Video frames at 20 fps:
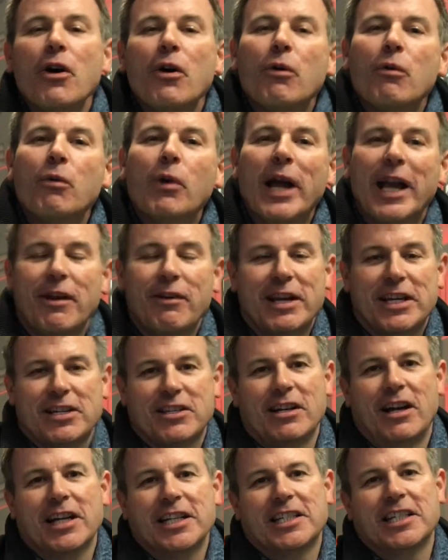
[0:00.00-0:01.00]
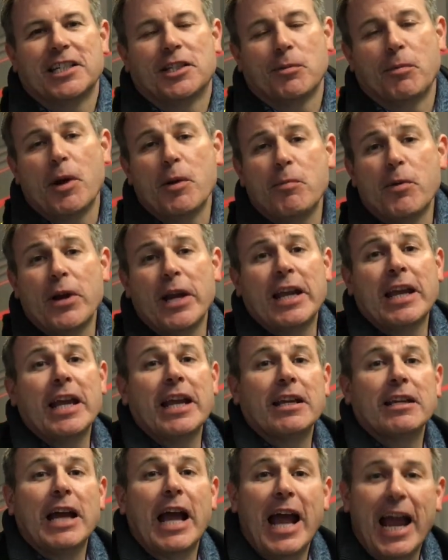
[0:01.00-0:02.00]
we're excited to be
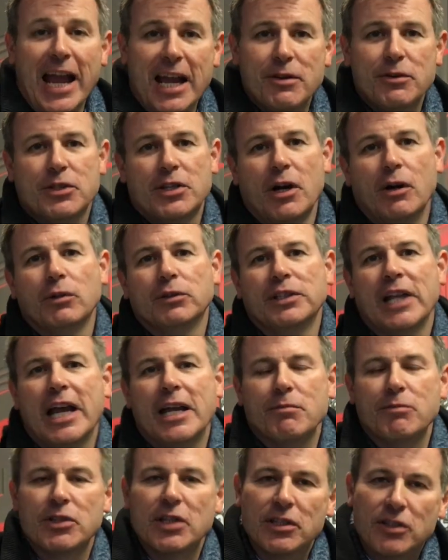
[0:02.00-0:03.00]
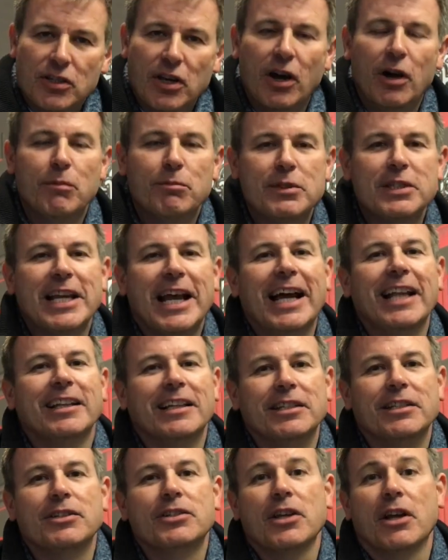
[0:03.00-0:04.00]
bringing household names, the top
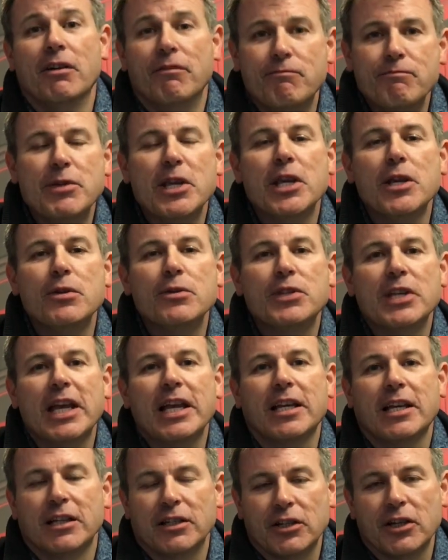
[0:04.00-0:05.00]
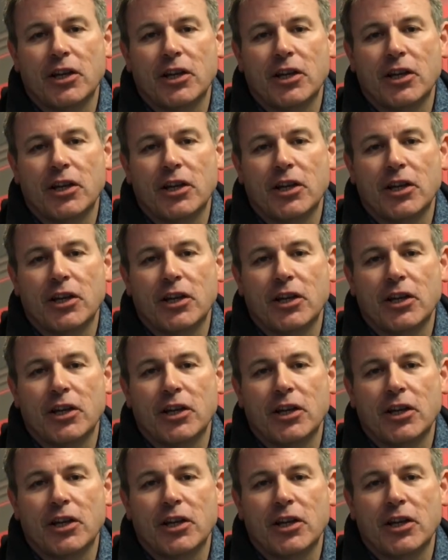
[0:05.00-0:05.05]
talent of music and